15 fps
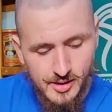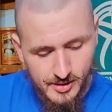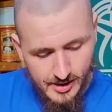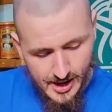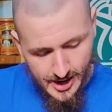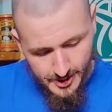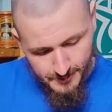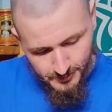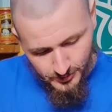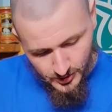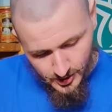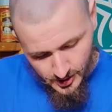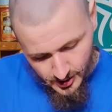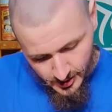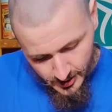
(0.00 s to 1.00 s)
Okay,
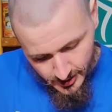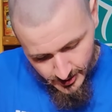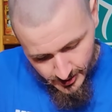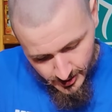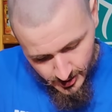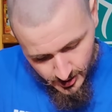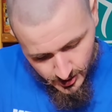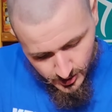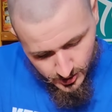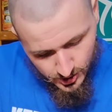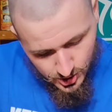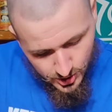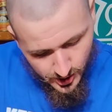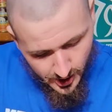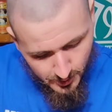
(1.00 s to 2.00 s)

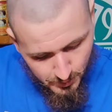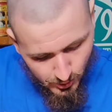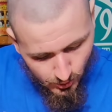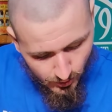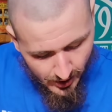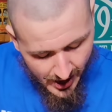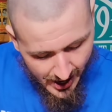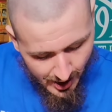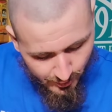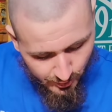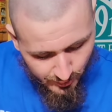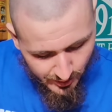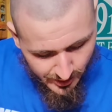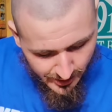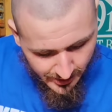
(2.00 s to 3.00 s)
try to pour half of it in